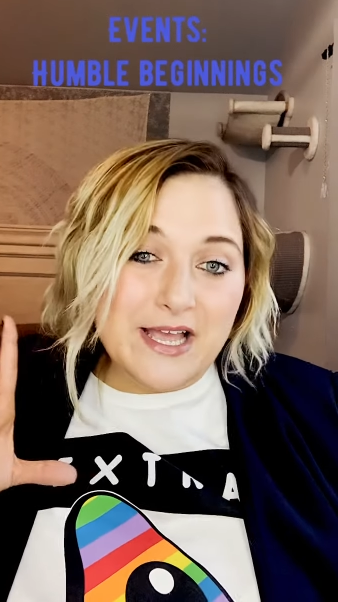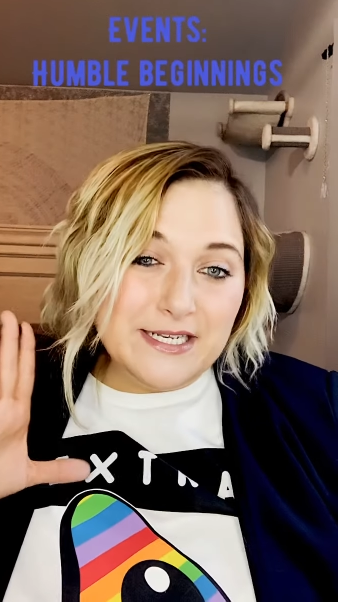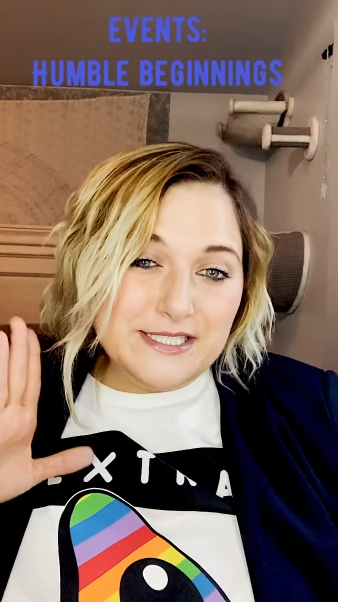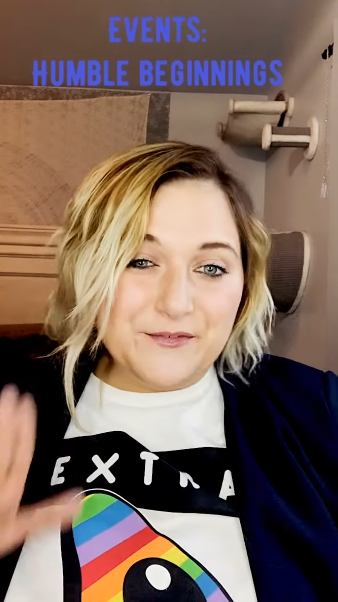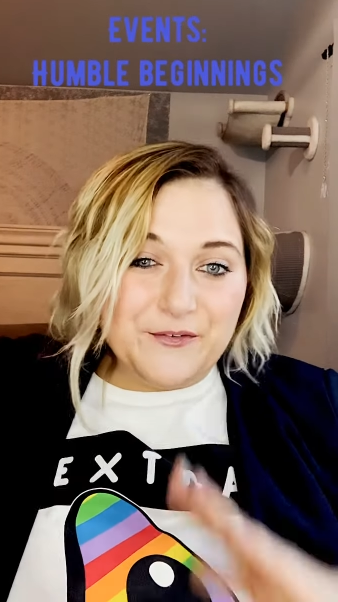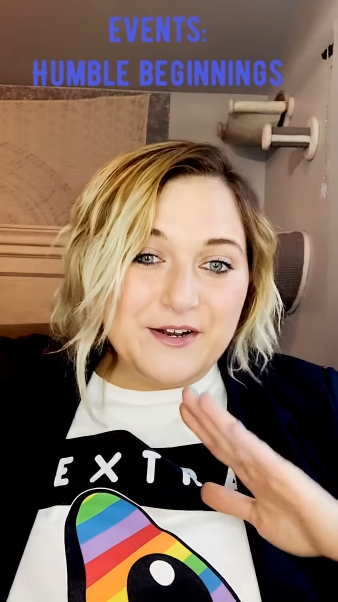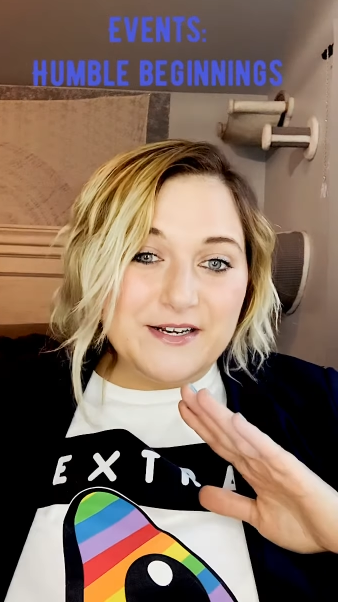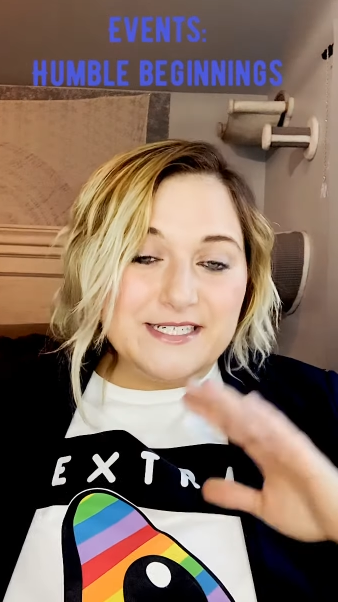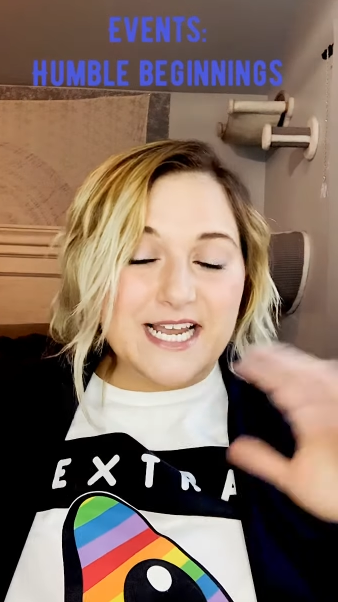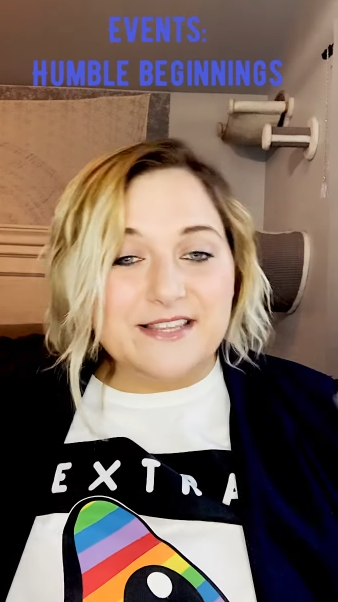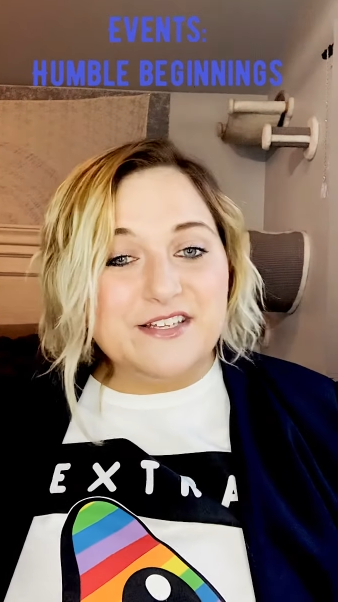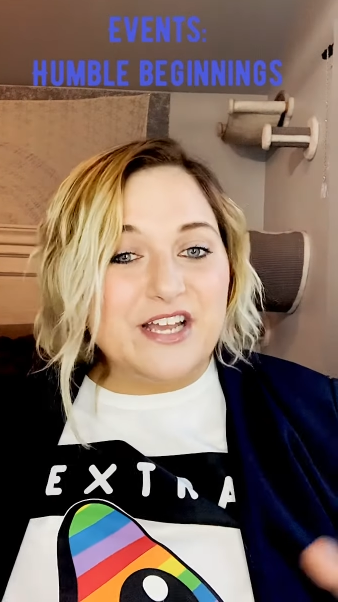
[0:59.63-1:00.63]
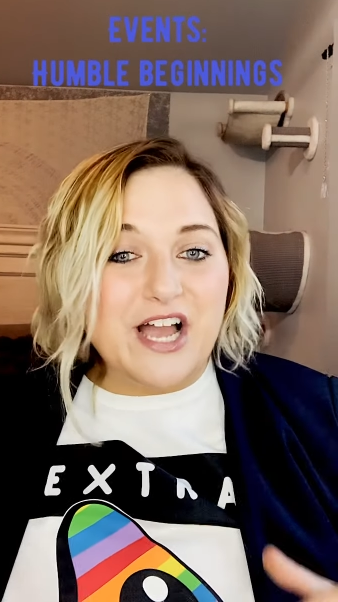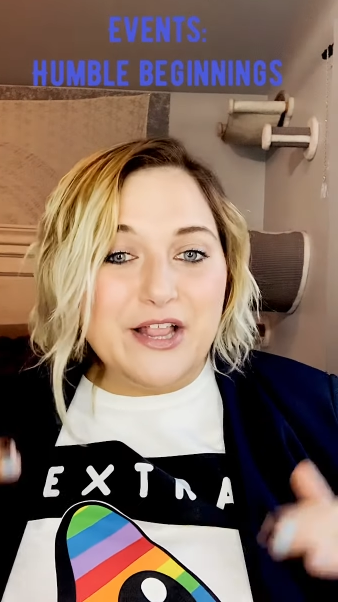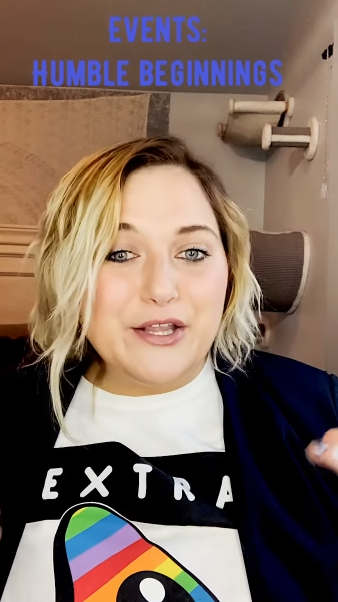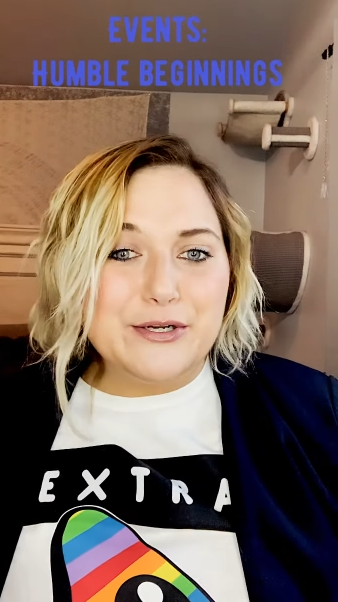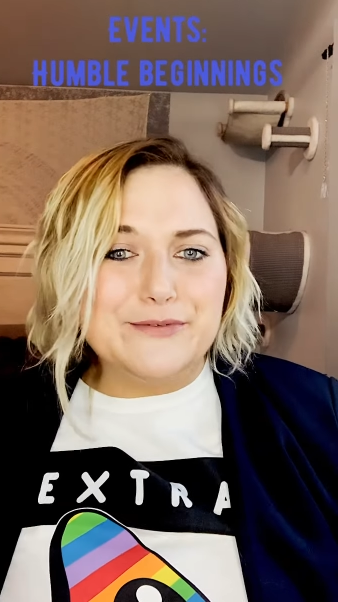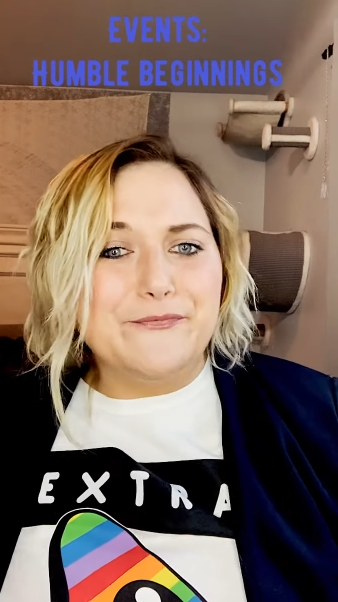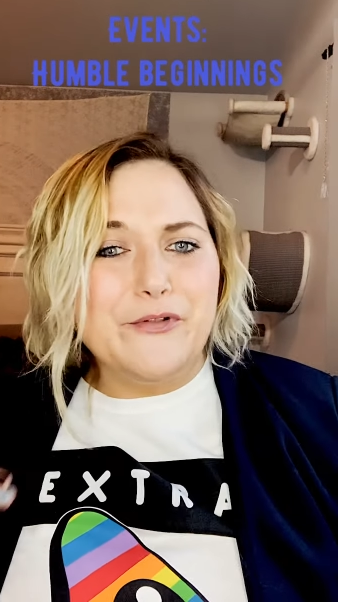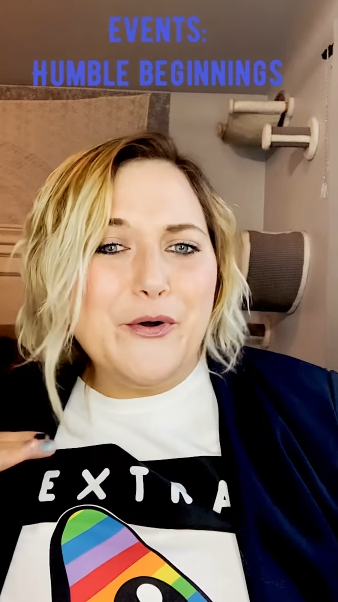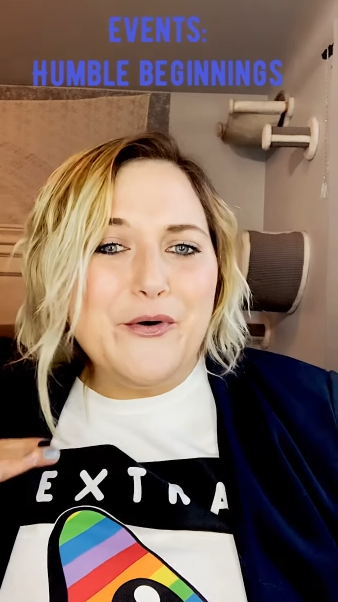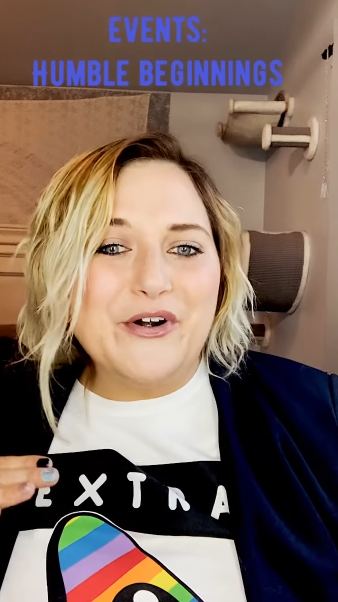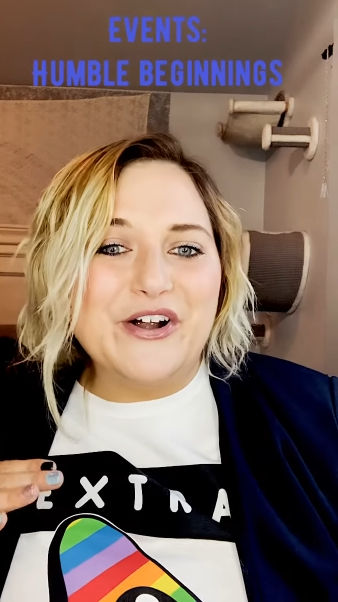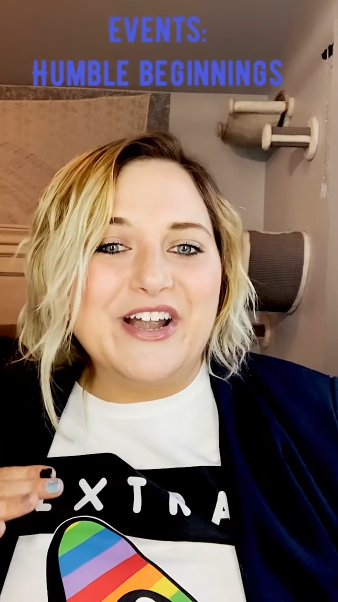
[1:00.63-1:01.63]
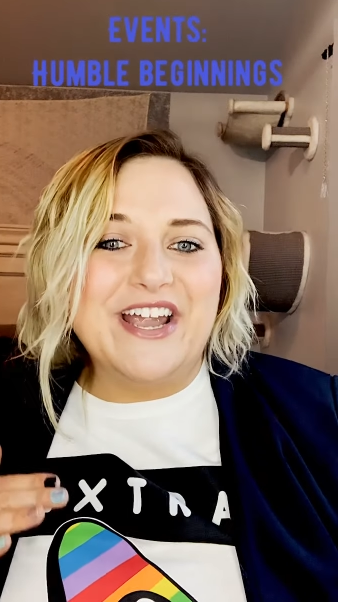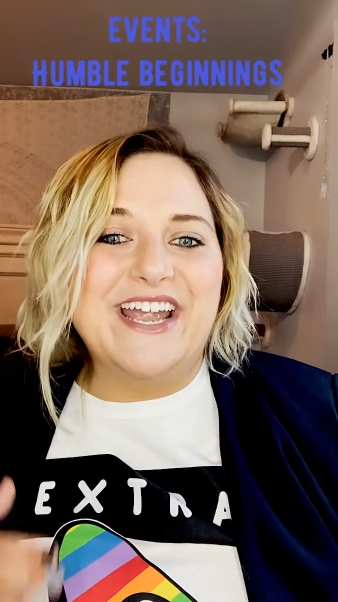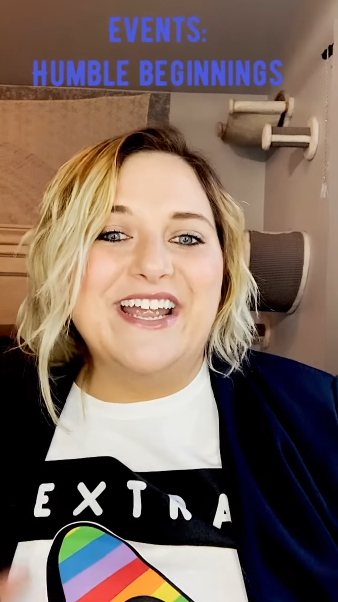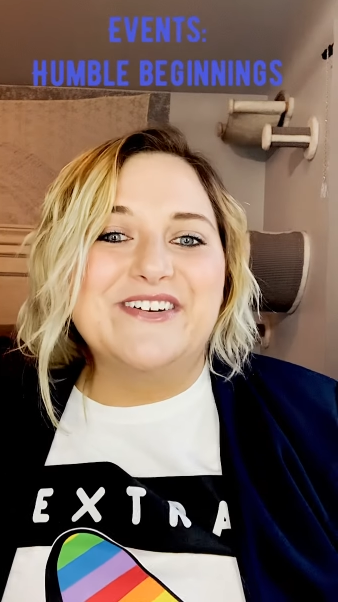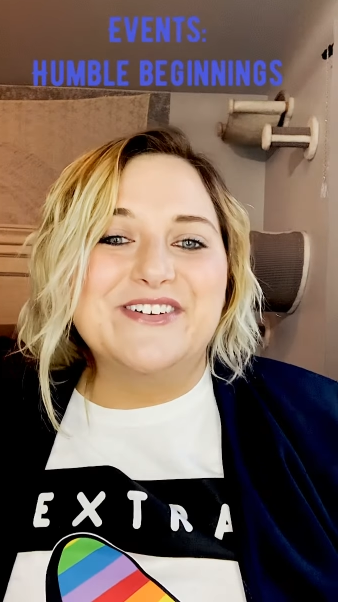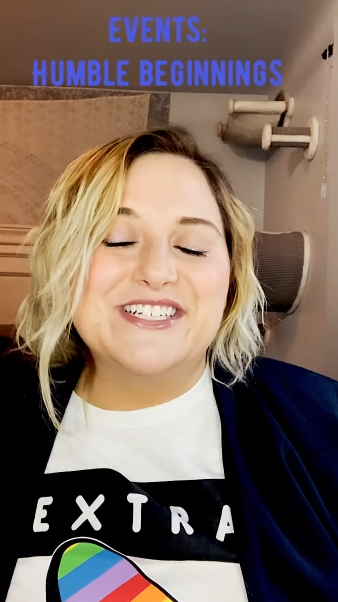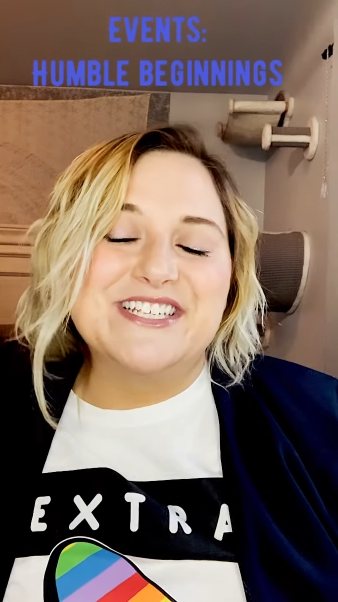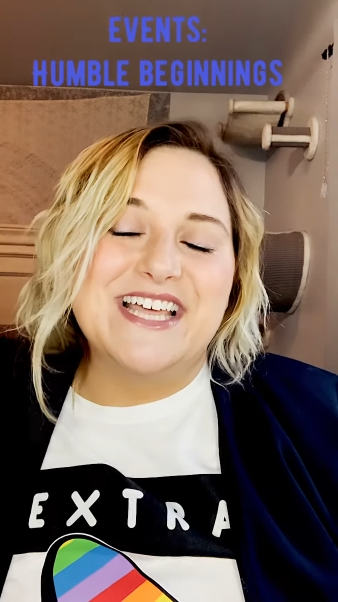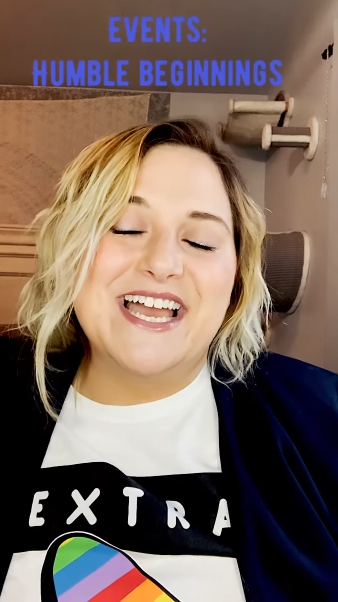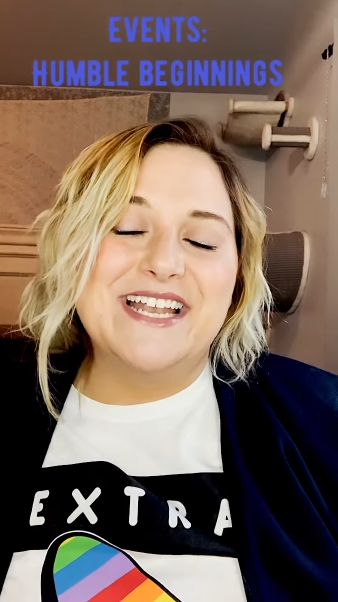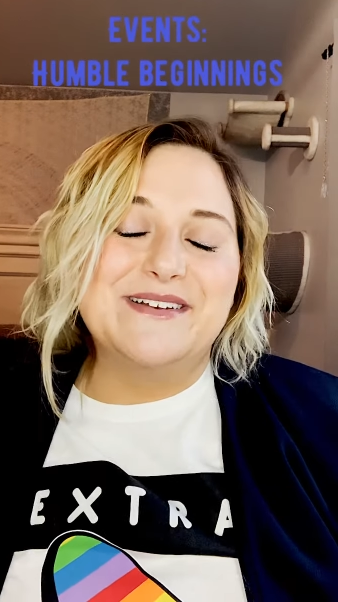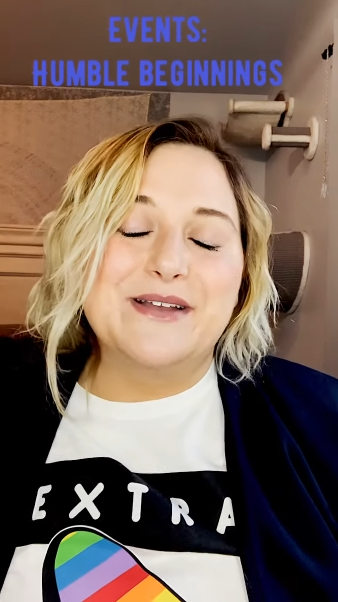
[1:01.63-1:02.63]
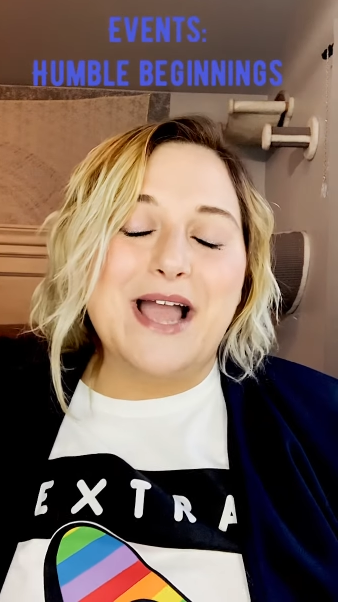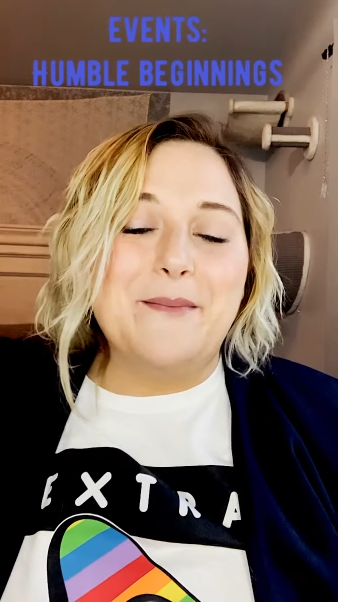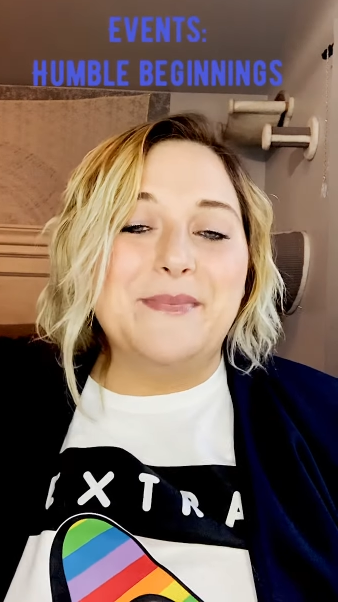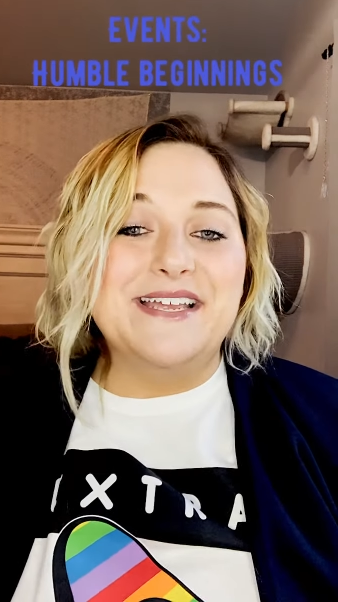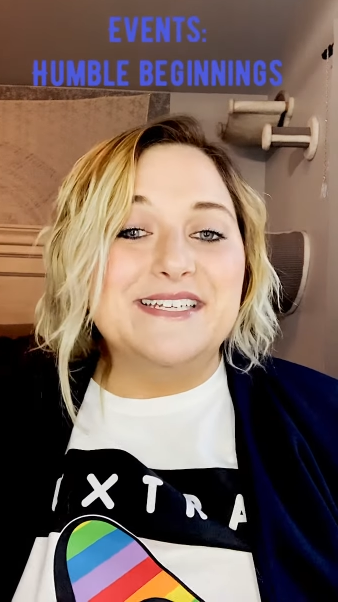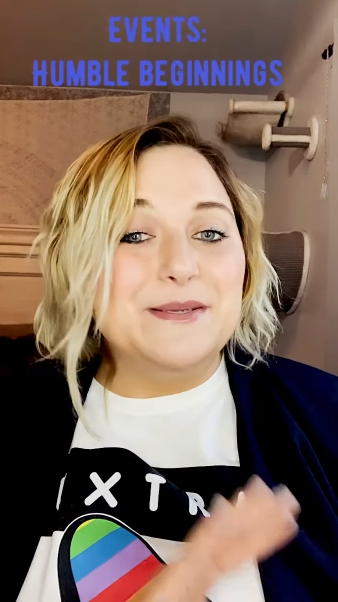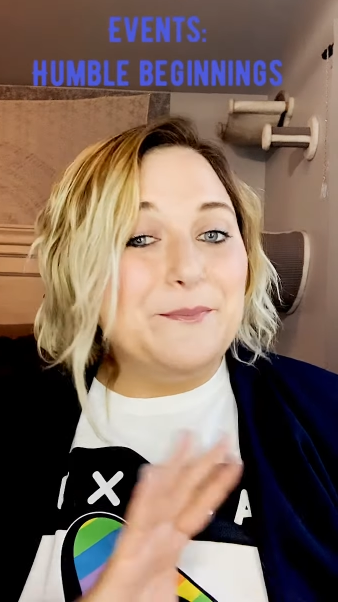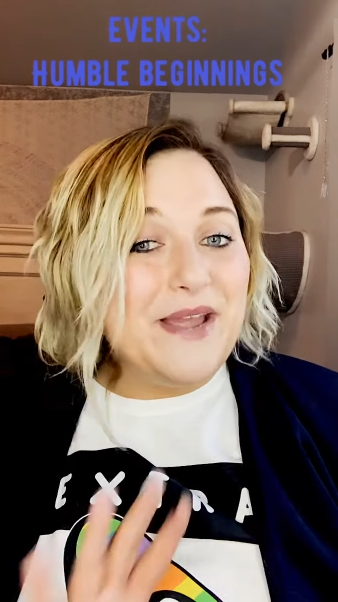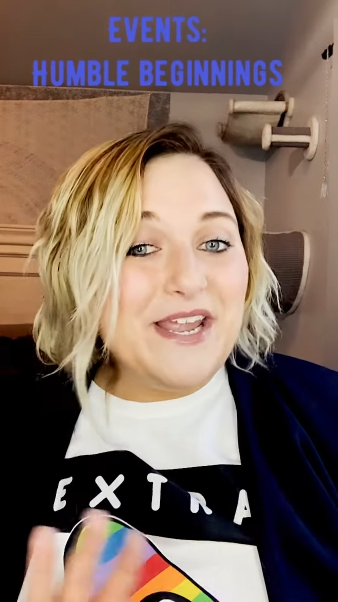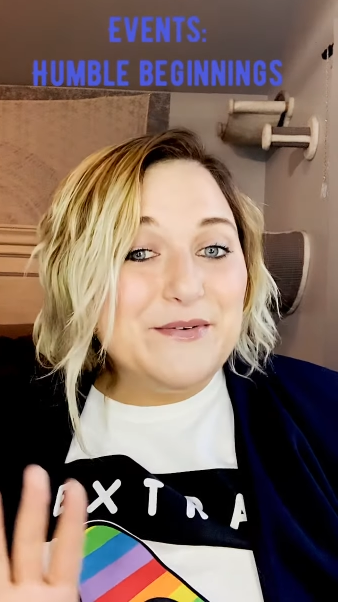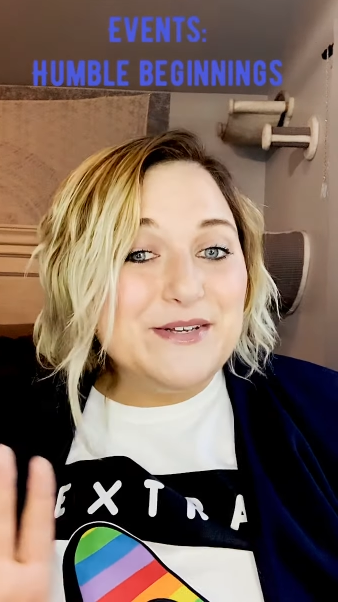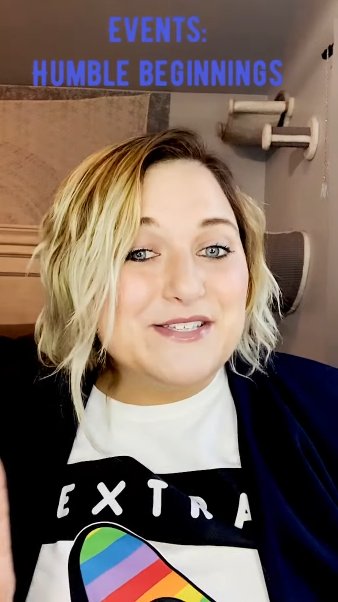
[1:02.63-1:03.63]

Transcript: different technicolored flooring, which then got me into banquet